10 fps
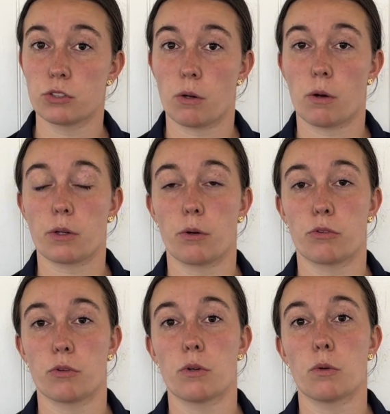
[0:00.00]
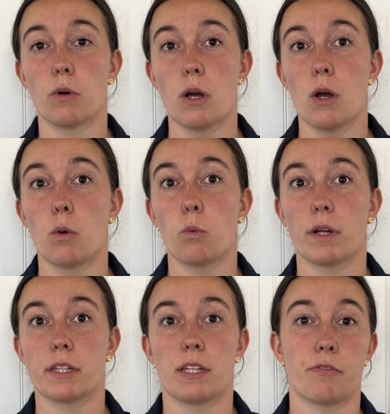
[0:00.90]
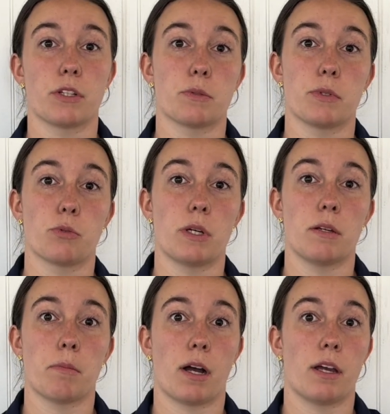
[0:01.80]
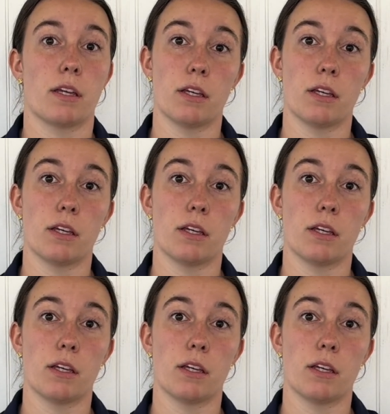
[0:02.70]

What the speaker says: So I'll go through what the difference between my